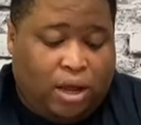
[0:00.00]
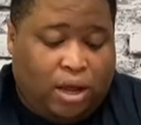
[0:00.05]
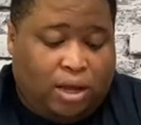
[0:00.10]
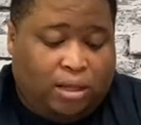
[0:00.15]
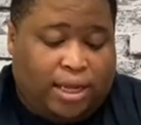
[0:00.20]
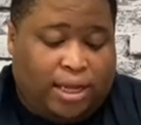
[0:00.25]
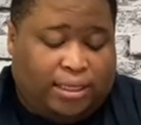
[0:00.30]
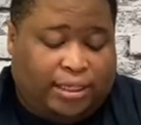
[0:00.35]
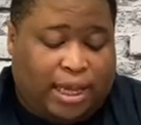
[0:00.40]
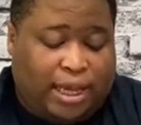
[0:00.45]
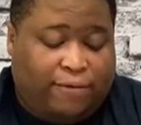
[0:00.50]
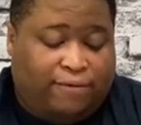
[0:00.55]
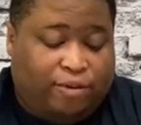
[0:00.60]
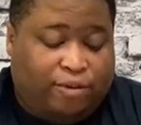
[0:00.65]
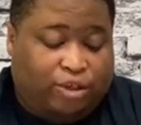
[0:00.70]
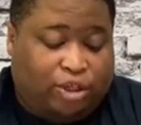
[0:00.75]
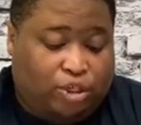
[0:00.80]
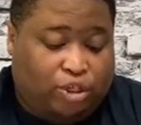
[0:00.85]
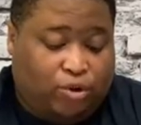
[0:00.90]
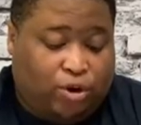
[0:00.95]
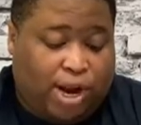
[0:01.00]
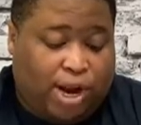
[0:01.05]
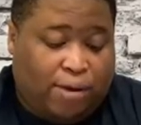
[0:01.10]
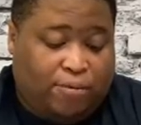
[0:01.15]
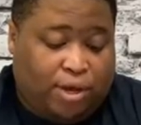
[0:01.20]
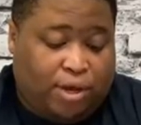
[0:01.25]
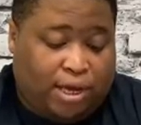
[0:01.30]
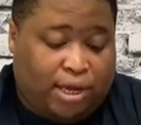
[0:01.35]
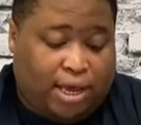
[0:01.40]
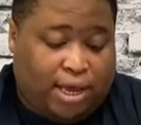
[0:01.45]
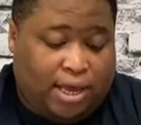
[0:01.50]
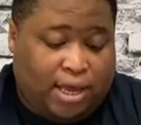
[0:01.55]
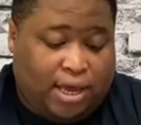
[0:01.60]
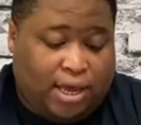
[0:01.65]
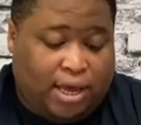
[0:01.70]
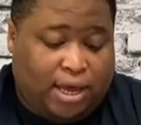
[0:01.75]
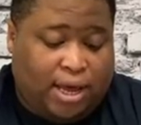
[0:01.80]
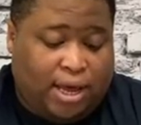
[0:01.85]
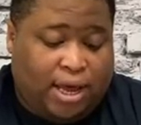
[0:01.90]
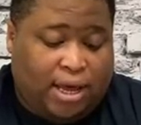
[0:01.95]
They said for sure they want
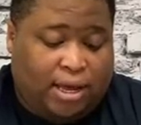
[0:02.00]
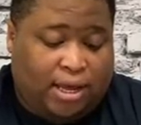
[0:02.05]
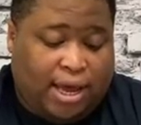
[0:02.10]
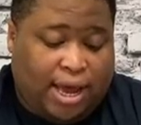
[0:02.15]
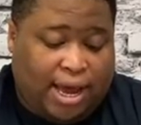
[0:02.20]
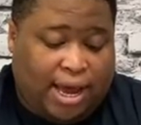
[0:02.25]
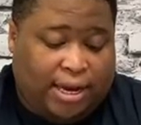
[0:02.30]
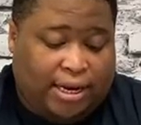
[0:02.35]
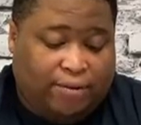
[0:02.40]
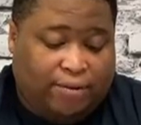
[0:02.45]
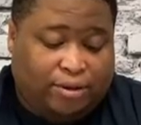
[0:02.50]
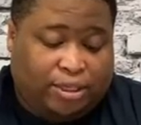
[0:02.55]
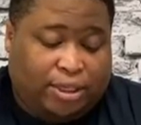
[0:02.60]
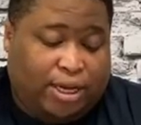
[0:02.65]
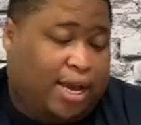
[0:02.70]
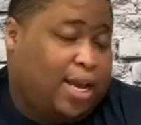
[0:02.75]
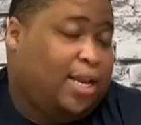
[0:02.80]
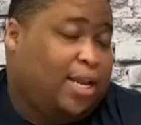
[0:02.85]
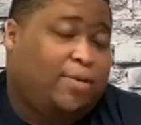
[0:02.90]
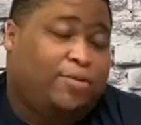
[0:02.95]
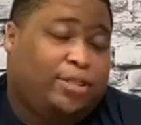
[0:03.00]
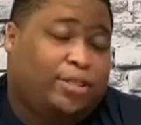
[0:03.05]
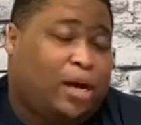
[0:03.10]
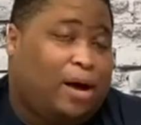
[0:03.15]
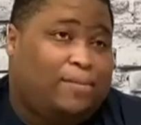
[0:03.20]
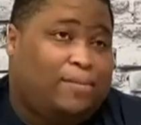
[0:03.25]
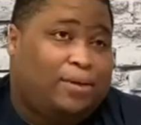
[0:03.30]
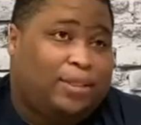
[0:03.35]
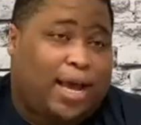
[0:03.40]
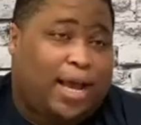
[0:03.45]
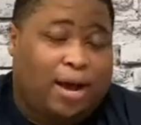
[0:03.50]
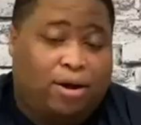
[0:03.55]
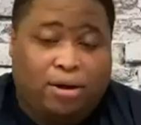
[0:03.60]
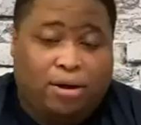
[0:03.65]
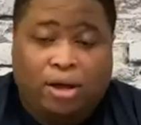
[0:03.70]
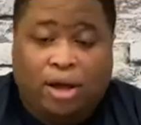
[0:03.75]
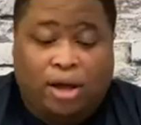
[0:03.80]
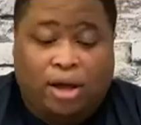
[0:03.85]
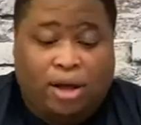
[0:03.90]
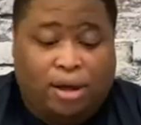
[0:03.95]
Kenya and Candy, which Candy was almost out,
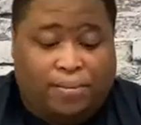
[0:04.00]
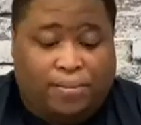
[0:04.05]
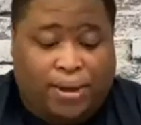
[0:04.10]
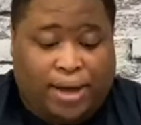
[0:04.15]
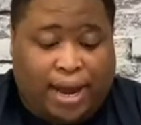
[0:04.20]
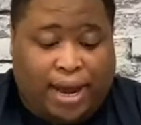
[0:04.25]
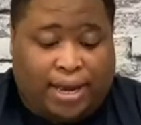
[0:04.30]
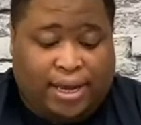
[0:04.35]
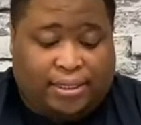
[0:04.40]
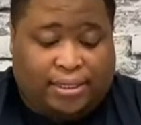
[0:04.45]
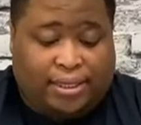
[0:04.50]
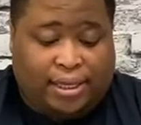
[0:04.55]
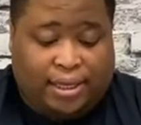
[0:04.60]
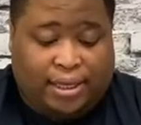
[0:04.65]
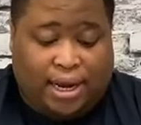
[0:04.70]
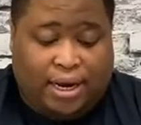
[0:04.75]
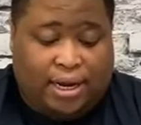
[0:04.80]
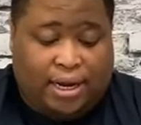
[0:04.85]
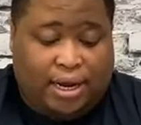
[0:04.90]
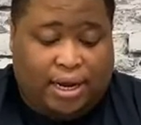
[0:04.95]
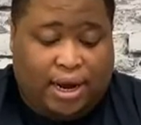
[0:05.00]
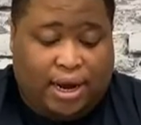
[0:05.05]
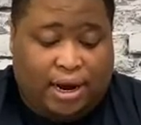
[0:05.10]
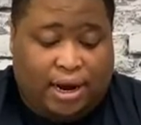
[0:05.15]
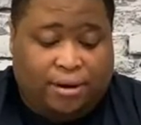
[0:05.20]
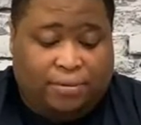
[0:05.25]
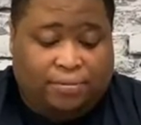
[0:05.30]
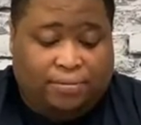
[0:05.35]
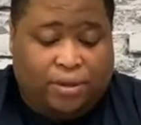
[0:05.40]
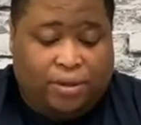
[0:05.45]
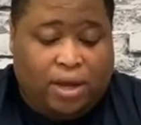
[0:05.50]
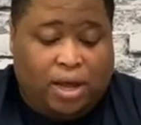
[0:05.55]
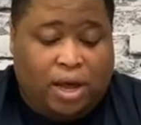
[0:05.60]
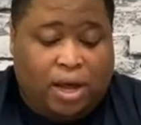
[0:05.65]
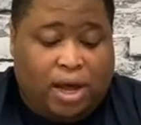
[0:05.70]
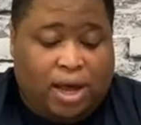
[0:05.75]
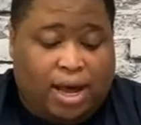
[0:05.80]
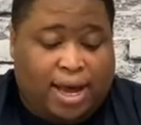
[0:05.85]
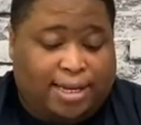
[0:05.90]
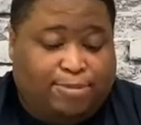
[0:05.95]
but I guess they said they need her.
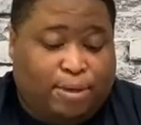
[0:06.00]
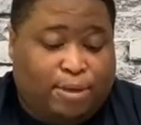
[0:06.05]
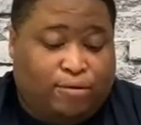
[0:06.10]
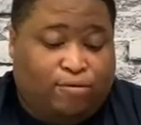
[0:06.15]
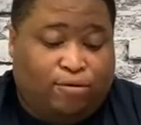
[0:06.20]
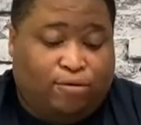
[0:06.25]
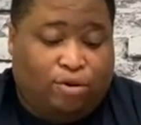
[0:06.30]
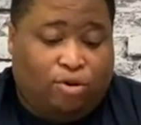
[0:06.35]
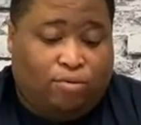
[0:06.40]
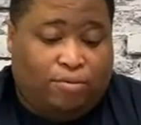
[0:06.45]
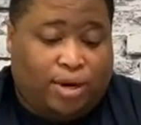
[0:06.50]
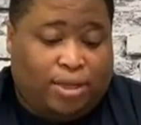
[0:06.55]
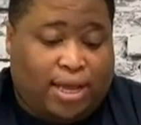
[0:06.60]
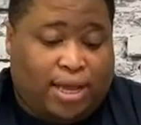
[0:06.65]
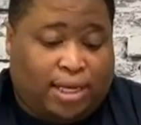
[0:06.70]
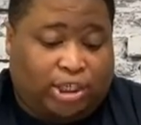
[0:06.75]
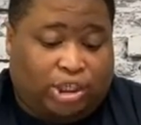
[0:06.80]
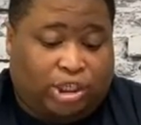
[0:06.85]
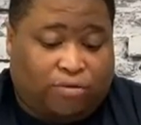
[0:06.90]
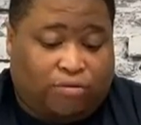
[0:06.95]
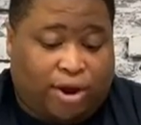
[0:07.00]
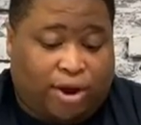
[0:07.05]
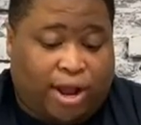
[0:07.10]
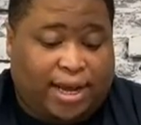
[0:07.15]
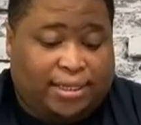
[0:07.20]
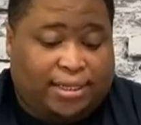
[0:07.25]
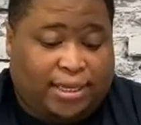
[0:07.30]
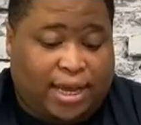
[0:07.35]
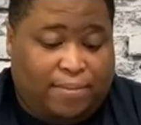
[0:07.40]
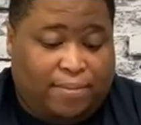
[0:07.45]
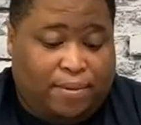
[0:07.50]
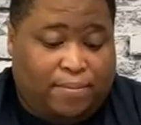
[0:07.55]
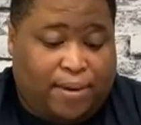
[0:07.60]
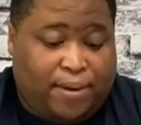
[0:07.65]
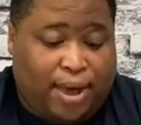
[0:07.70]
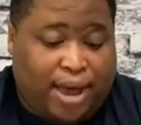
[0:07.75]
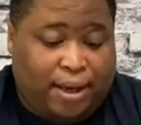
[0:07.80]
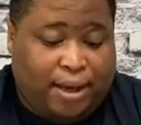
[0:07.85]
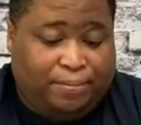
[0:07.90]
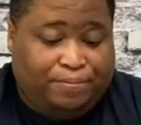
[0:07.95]
It's been rumored that Sheree is coming
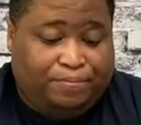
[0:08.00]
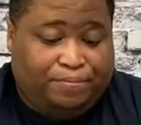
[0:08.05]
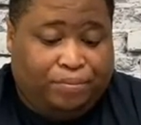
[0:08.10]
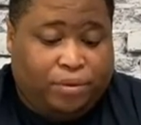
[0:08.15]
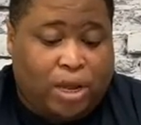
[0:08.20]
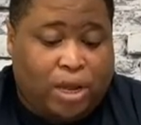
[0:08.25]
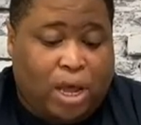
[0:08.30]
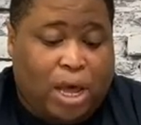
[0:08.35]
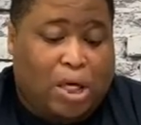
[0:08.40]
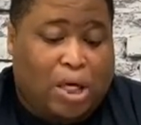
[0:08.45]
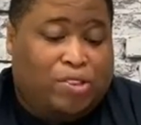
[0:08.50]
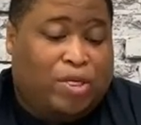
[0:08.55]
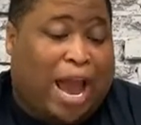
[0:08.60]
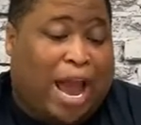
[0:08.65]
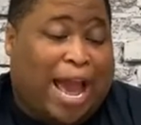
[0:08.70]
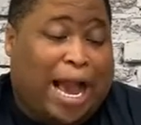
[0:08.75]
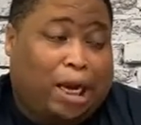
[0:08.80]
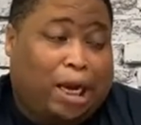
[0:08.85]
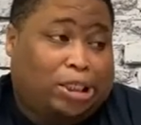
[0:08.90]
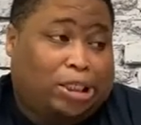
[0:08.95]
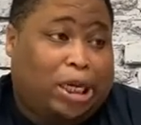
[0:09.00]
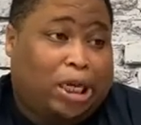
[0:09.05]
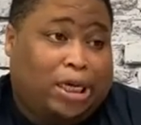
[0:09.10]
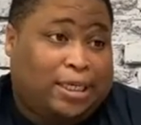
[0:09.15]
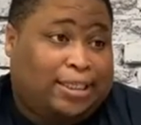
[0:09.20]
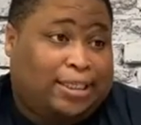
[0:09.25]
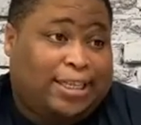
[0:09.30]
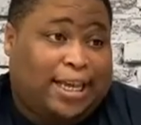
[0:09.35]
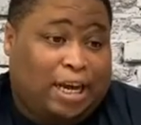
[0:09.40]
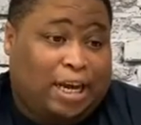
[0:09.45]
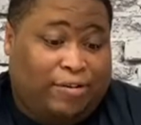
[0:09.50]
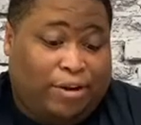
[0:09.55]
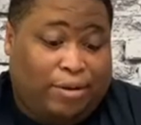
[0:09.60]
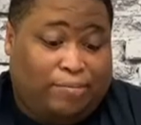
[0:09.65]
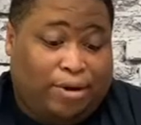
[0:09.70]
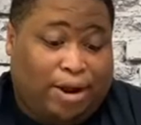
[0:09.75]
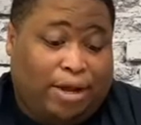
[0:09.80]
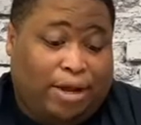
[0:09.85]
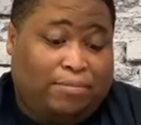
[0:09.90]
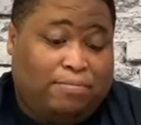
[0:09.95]
back. They're actually considering
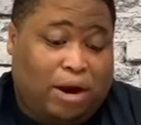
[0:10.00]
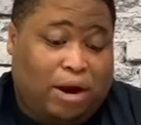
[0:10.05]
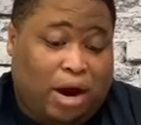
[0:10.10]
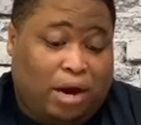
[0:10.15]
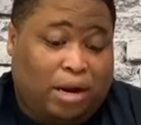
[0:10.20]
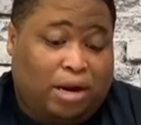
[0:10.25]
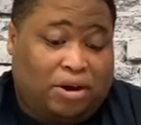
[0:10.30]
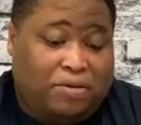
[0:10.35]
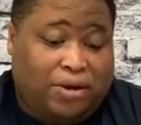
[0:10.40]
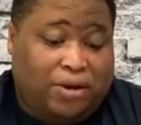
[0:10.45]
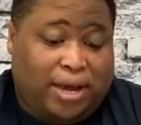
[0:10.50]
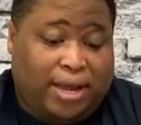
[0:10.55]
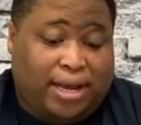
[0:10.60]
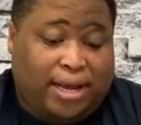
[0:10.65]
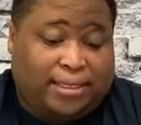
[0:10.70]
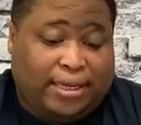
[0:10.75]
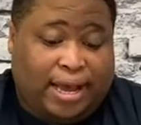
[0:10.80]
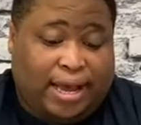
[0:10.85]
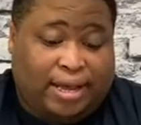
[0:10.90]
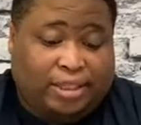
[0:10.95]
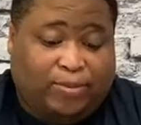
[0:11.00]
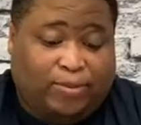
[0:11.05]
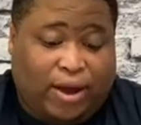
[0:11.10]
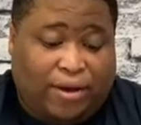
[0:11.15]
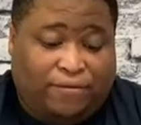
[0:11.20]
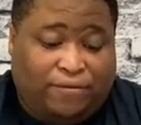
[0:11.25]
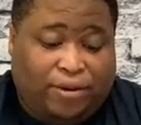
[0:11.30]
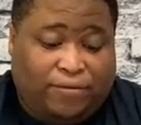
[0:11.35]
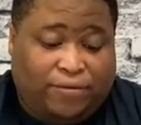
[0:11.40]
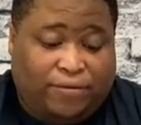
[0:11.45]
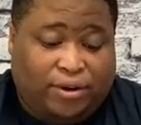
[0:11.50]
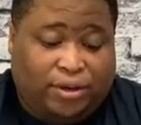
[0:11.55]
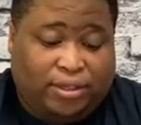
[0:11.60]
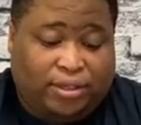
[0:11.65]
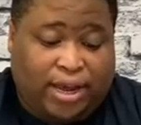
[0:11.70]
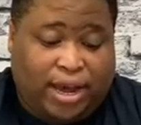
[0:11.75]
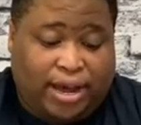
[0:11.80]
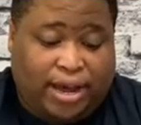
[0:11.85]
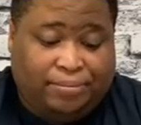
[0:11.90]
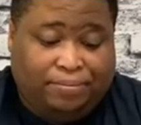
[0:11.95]
bringing Marlo in as a housewife for the first
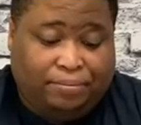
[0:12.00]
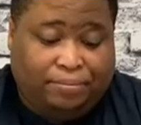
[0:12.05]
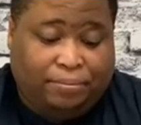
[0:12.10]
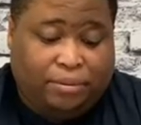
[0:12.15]
time.